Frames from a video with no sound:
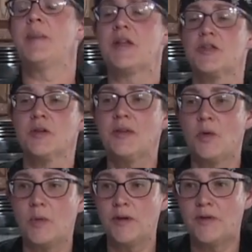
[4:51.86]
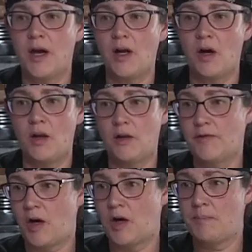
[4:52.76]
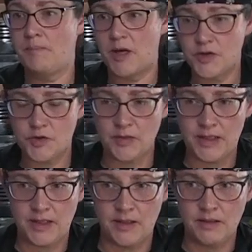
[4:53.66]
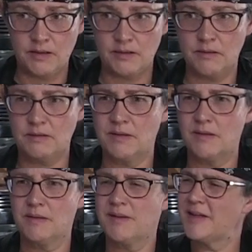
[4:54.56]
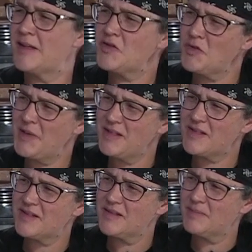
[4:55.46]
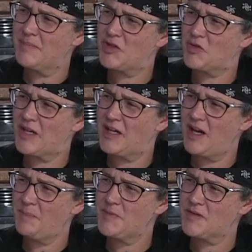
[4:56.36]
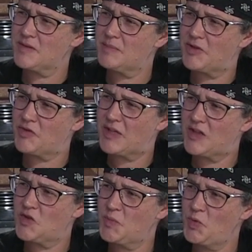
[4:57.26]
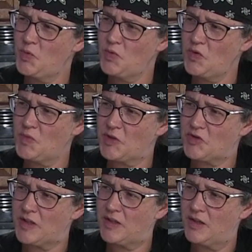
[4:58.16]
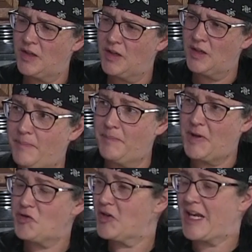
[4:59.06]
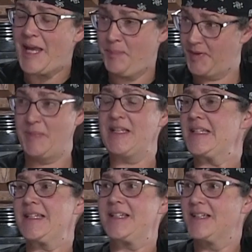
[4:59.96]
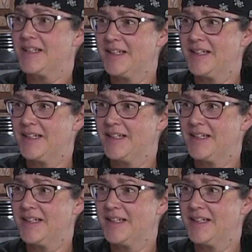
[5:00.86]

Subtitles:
to make sure that we've got all of our measuring instruments, measuring cups, measuring spoons, measuring implements.